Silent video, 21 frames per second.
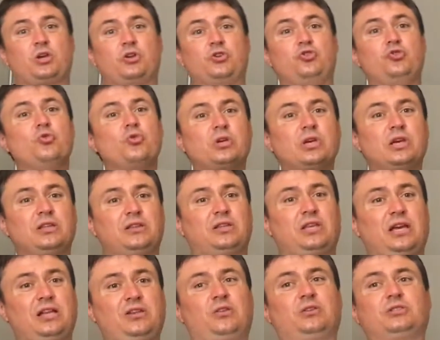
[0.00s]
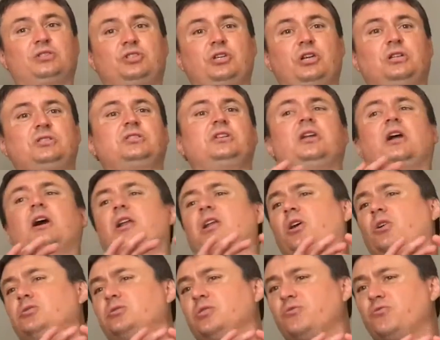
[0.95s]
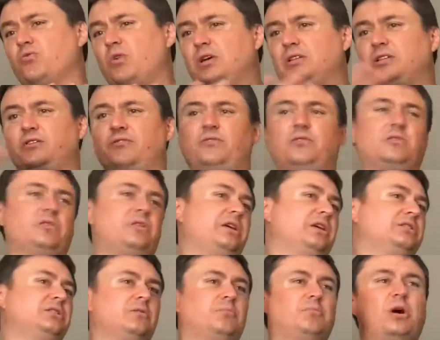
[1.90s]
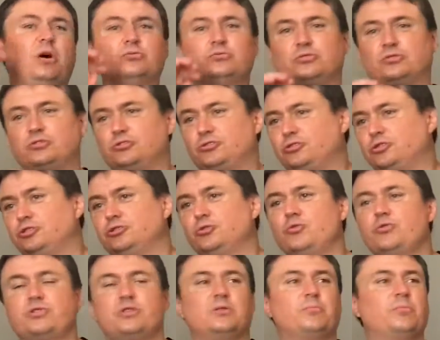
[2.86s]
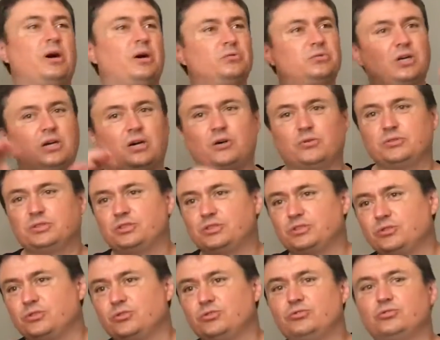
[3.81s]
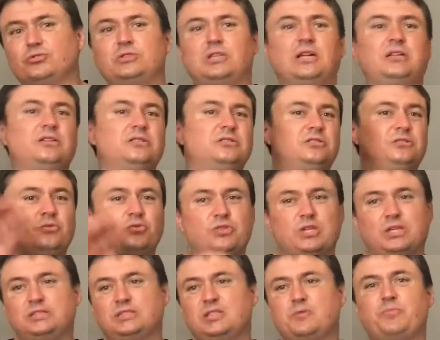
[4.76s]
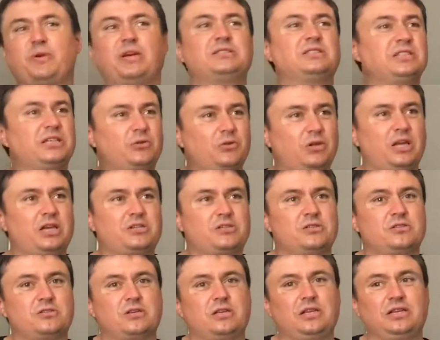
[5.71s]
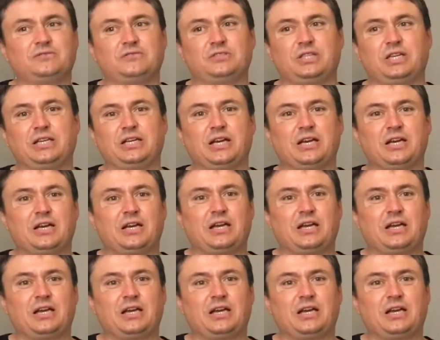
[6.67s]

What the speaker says: You can tell your children a lot of wonderful things about truth, about how it's good to tell the truth and respect regulations and everything.